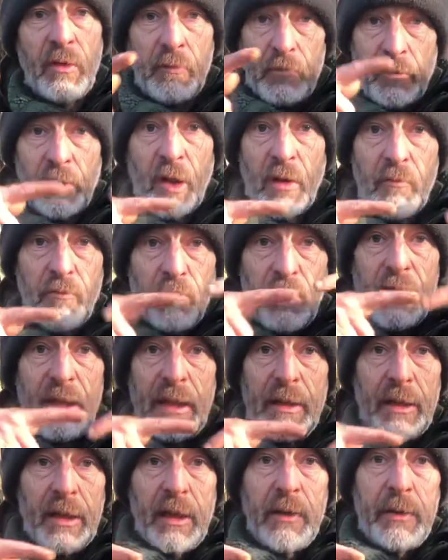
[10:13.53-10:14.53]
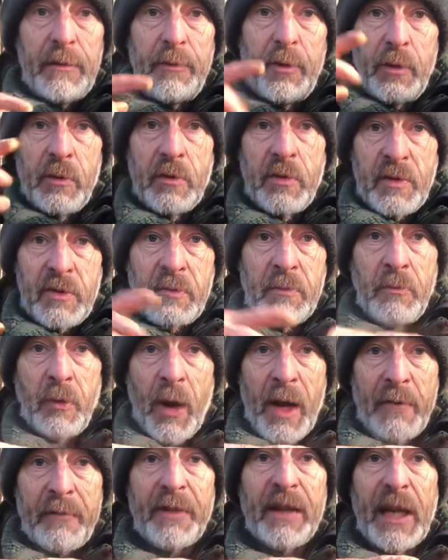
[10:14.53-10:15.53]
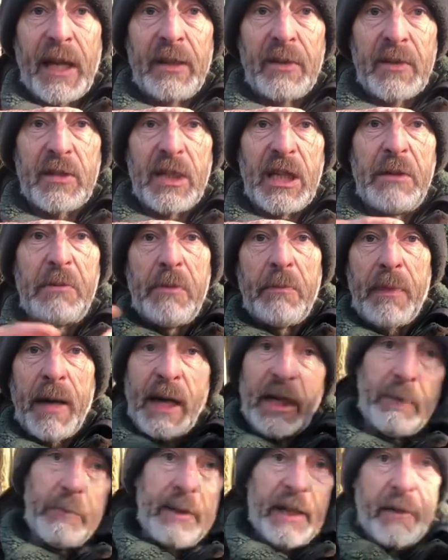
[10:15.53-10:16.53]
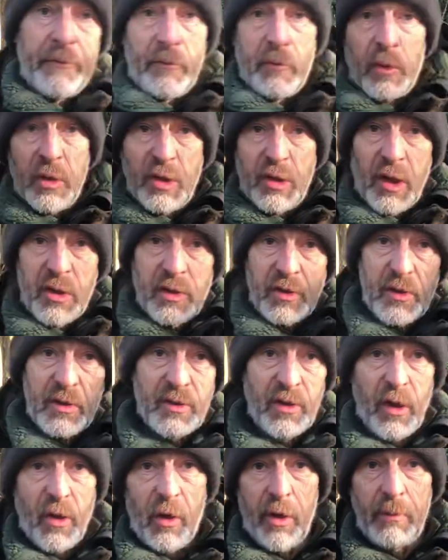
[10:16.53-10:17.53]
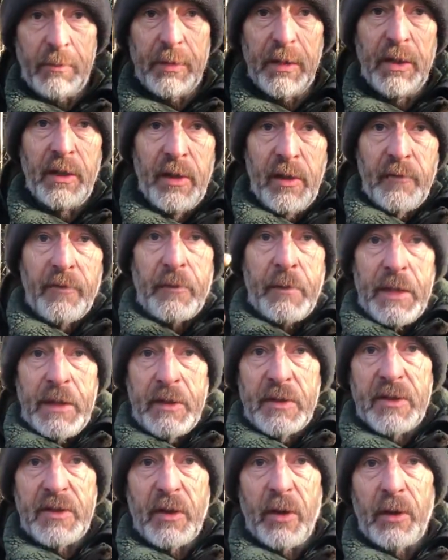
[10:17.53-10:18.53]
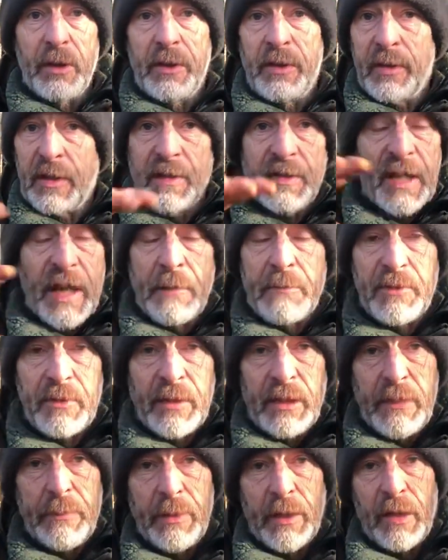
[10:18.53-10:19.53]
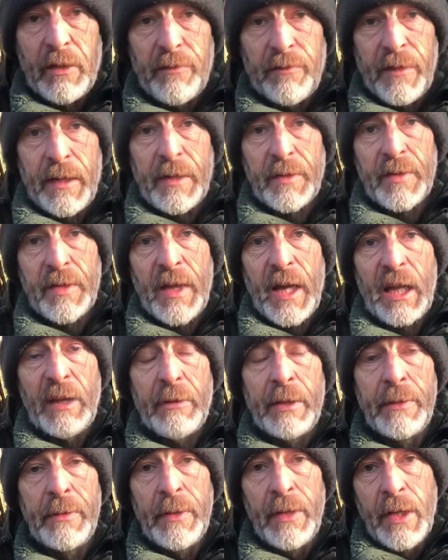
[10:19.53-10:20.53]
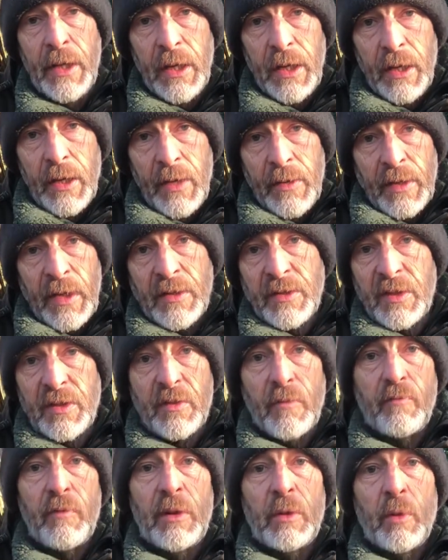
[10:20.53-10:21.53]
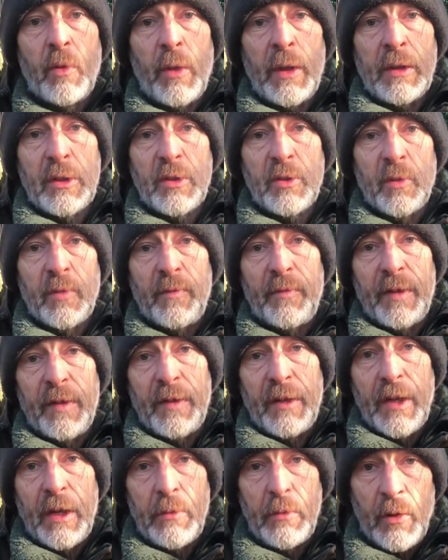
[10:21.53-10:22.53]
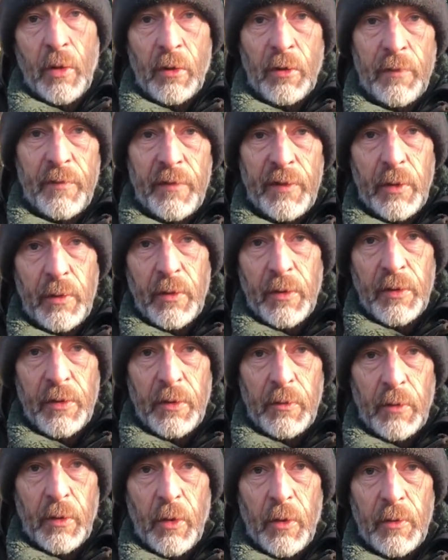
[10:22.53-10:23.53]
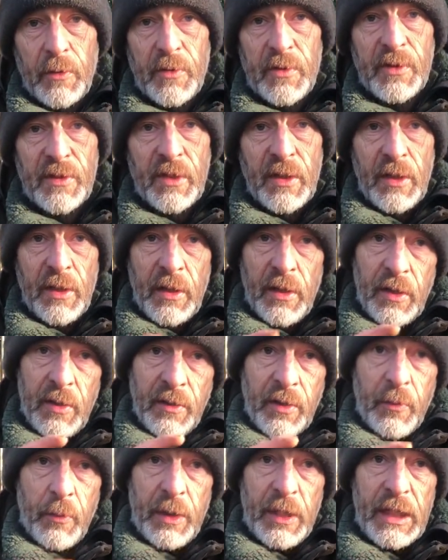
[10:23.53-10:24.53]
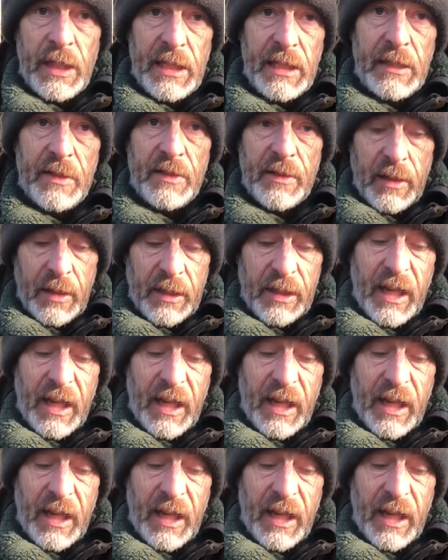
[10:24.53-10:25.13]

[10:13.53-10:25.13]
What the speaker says: Don't really, you know, if you can not have to get out your sleeping bag and being able to adjust your tarp from inside, that's absolutely perfect. Anyway, that's just a real quick short video on a few of the knots that we need and